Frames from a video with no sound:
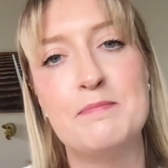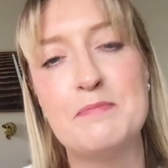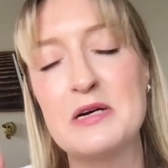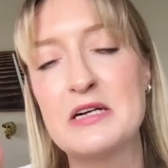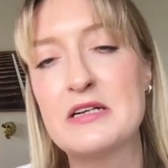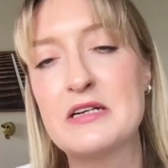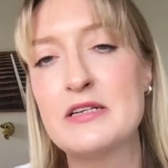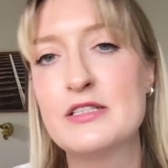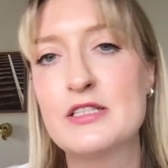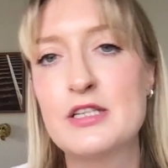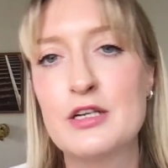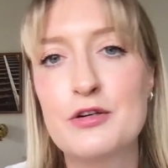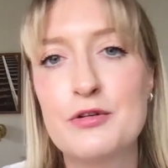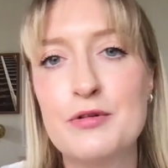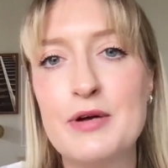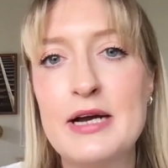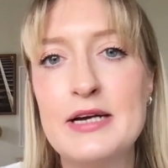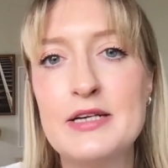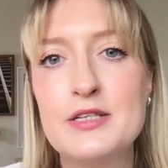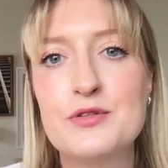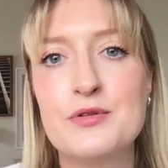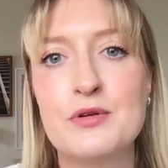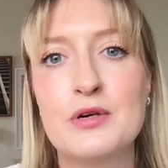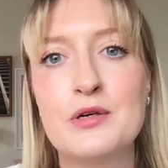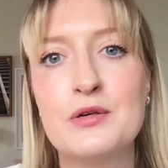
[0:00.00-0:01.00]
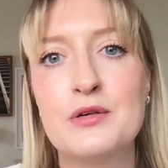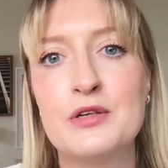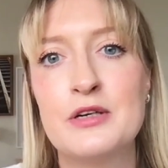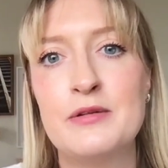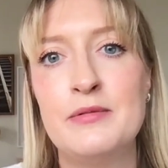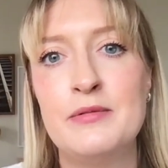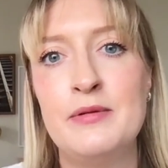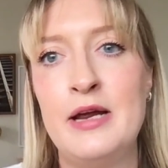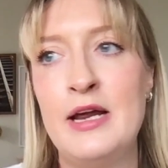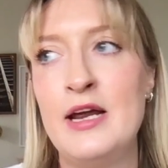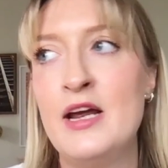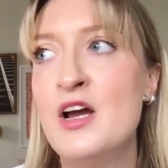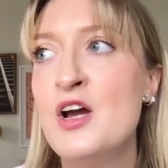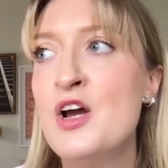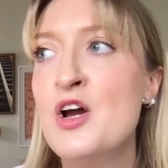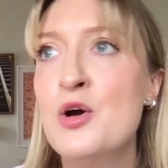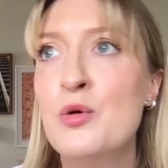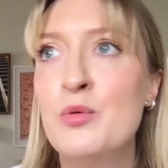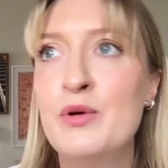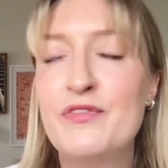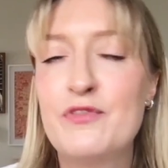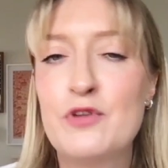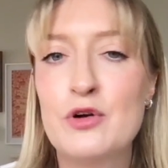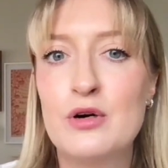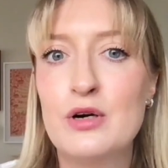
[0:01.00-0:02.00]
Because the creator economy,
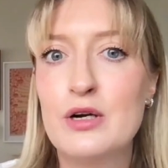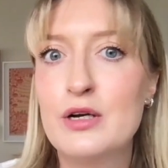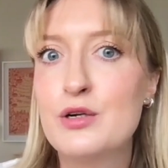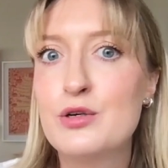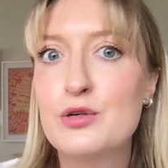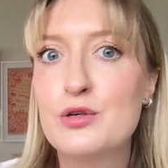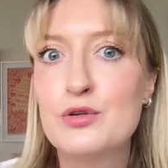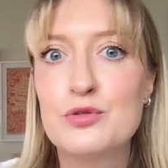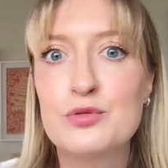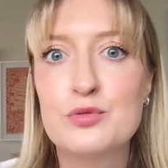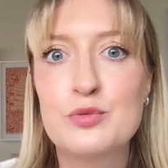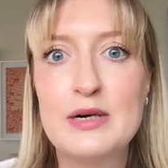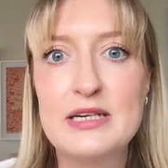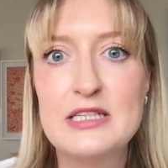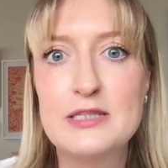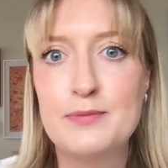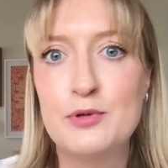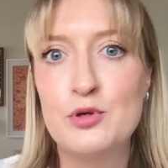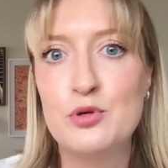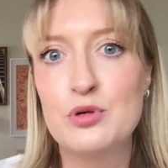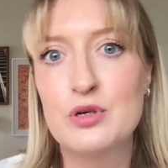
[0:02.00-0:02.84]
we've got incredible